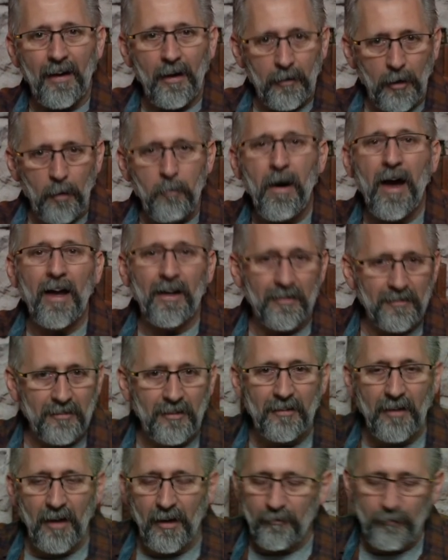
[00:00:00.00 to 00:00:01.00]
I'm going to minus the
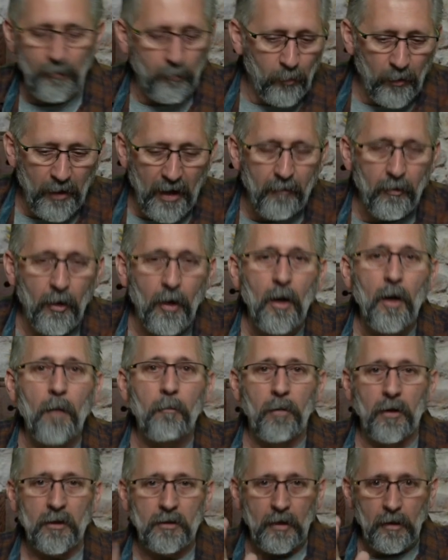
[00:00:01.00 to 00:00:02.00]
10 from whatever.
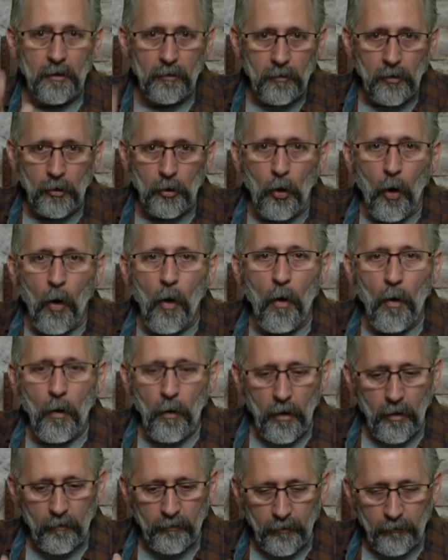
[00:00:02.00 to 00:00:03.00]
But the goal
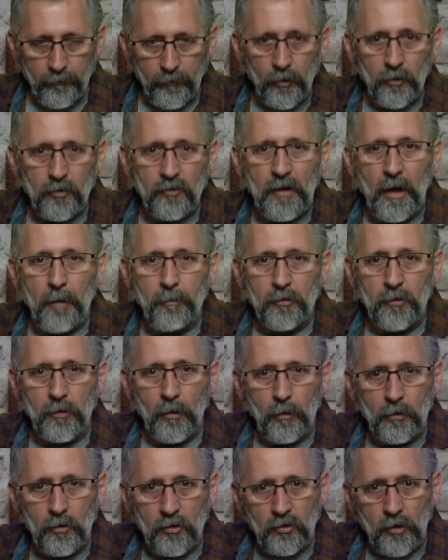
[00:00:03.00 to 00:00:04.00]
of the first
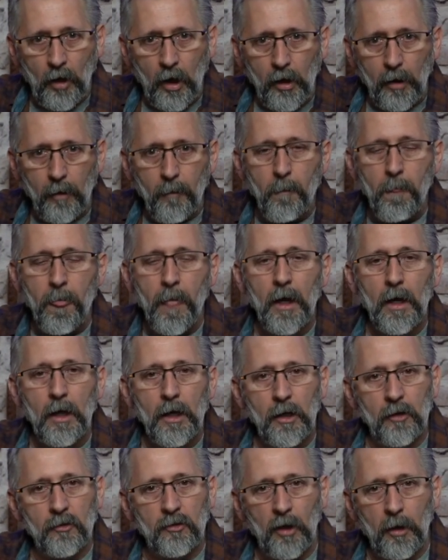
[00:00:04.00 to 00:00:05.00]
episode to start
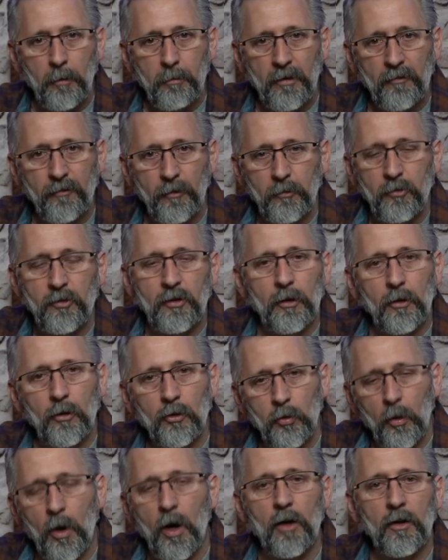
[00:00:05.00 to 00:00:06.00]
is going to be from 0
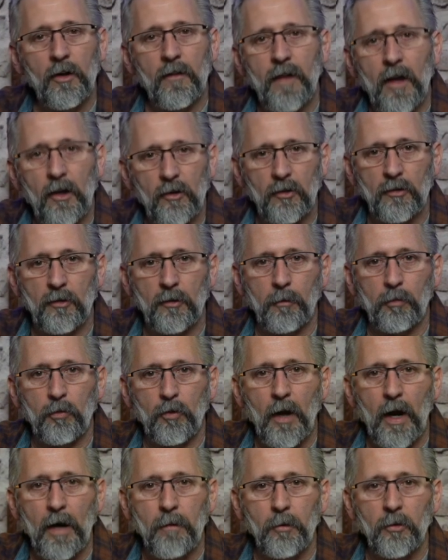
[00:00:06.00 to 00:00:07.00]
to 100,000
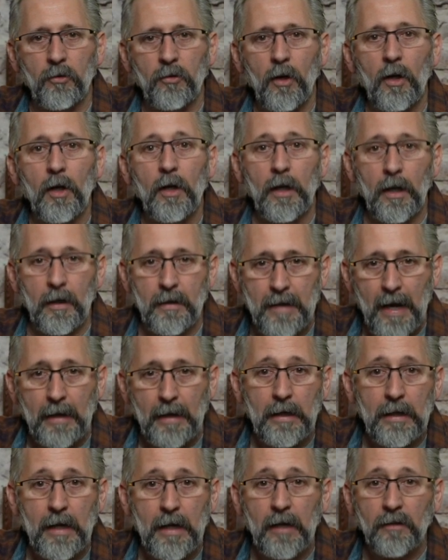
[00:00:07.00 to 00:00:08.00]
subscribers in
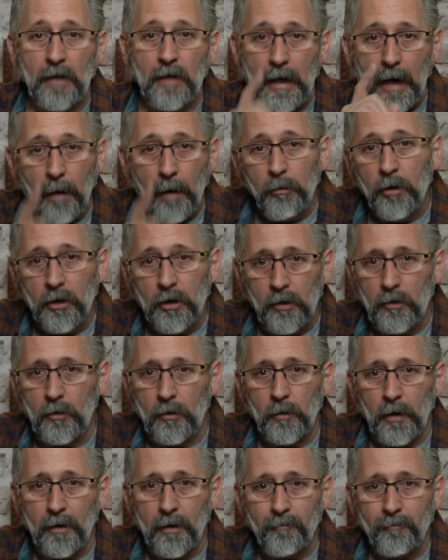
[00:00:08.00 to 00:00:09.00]
90 days. And I'm going to
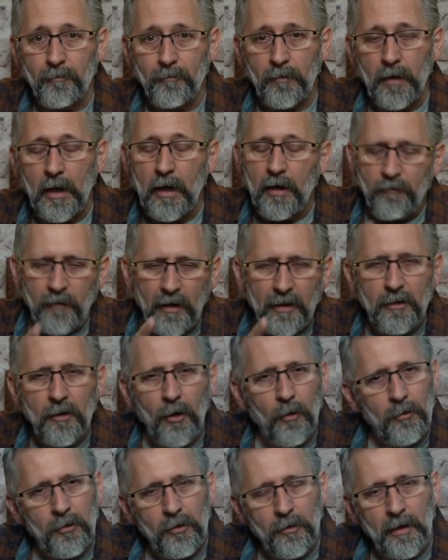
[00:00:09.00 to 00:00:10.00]
do it. And if I
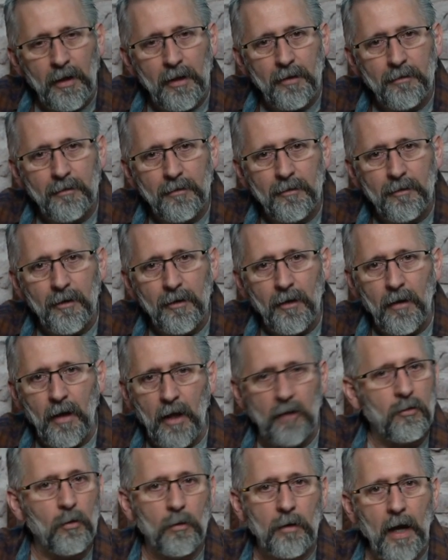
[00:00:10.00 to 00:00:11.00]
don't do it,
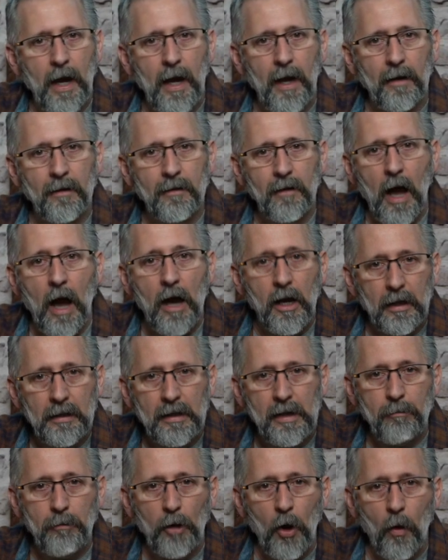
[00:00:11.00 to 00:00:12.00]
that's okay. I'm going to
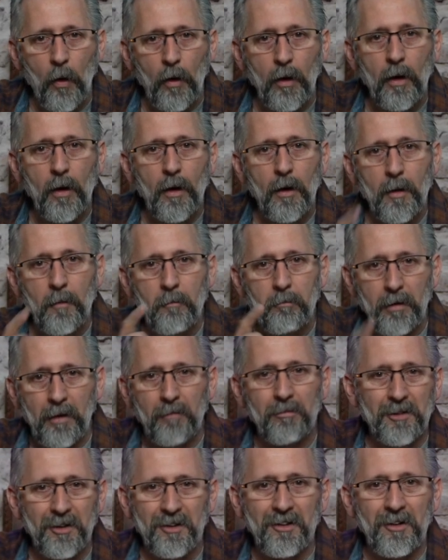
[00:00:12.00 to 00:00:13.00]
keep going. But
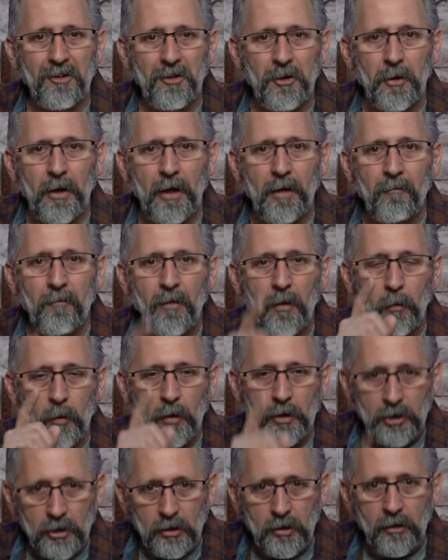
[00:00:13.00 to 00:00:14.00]
I'm going to do it. We're
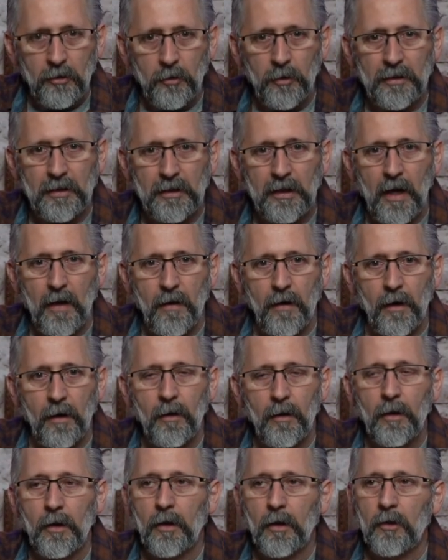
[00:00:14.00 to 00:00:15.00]
going to do it together.
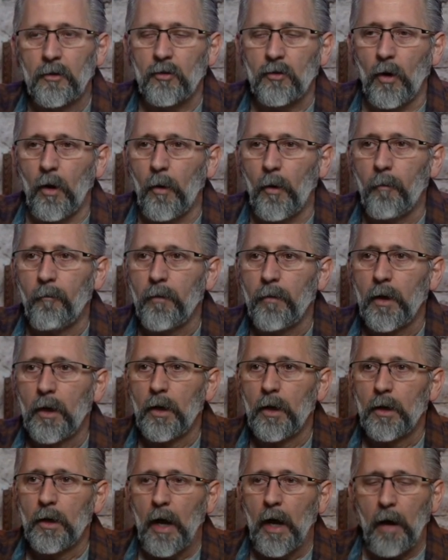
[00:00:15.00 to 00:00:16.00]
So
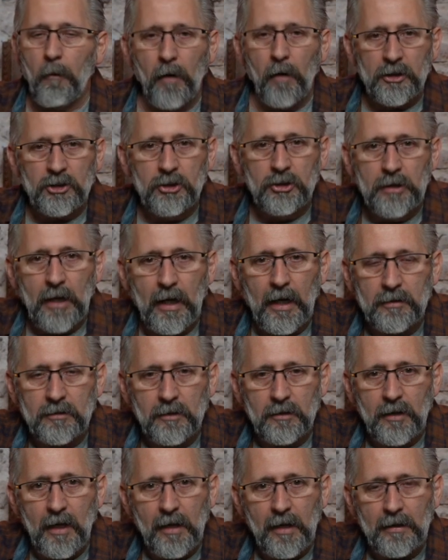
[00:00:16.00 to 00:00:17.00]
I want you guys
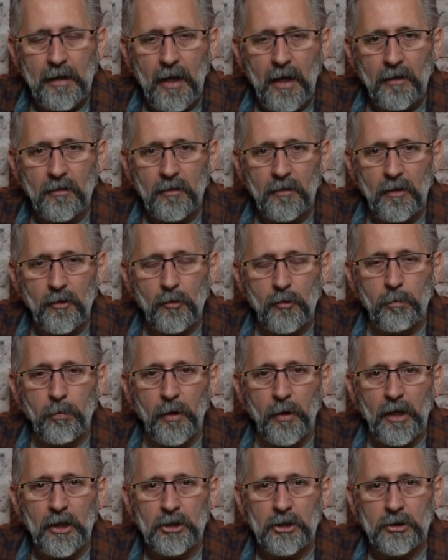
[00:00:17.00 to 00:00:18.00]
to take that as an
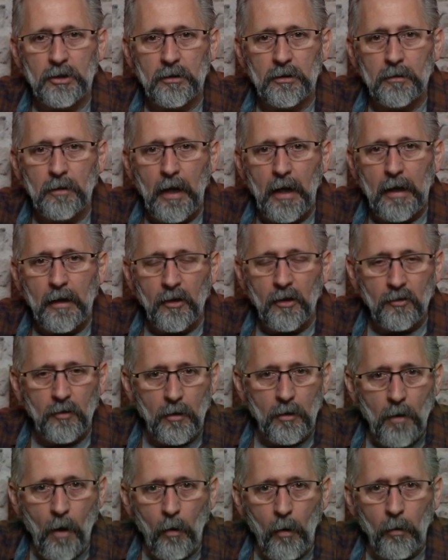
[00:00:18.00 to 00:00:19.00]
inspiration and as a
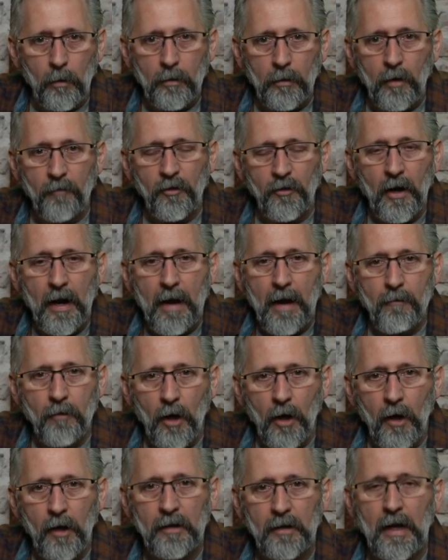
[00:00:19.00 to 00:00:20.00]
note. If you're having a
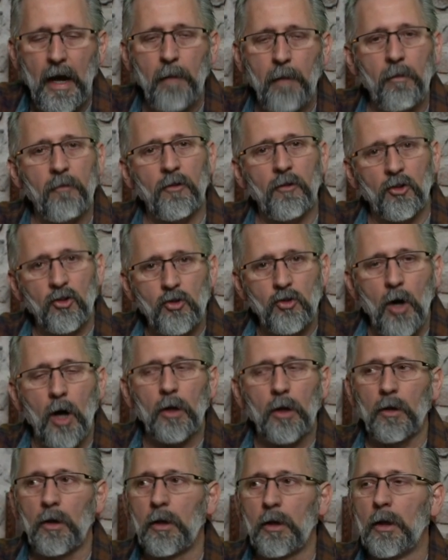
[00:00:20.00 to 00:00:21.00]
hard time, if you're
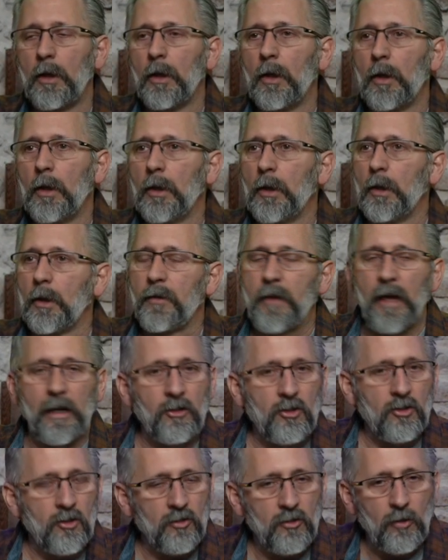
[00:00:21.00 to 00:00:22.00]
struggling,
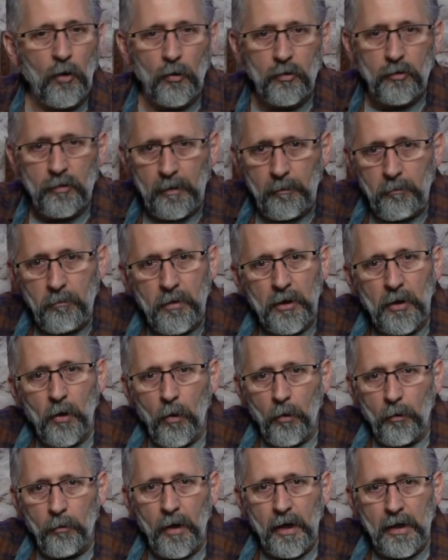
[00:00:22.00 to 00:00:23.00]
things just don't seem to be
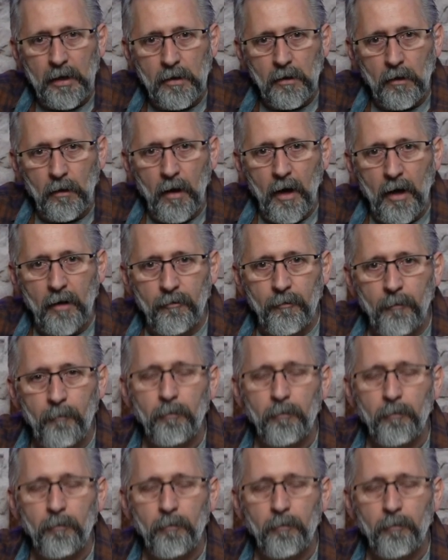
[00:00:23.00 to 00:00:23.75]
going right in your life.